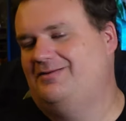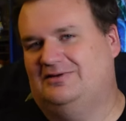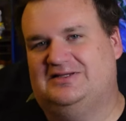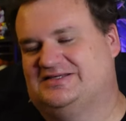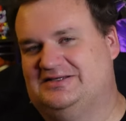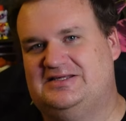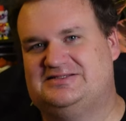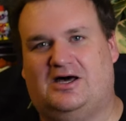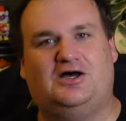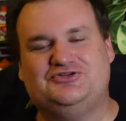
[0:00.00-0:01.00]
listen,
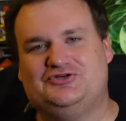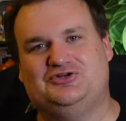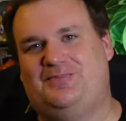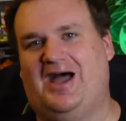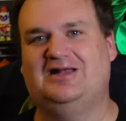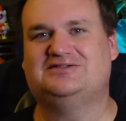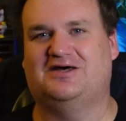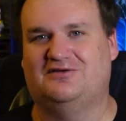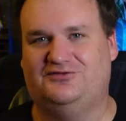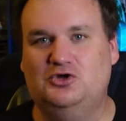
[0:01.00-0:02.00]
this also depends
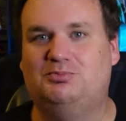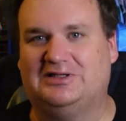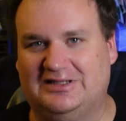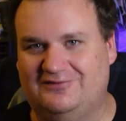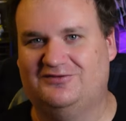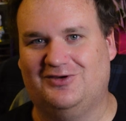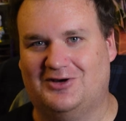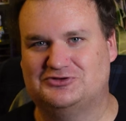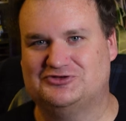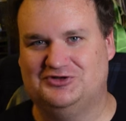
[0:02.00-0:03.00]
on if you believe in
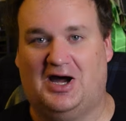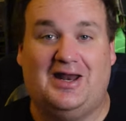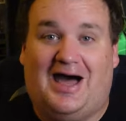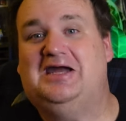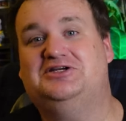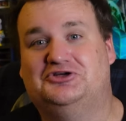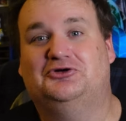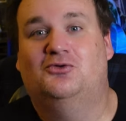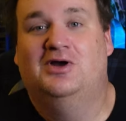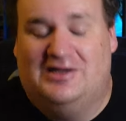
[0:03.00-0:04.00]
ghosts or not. I do.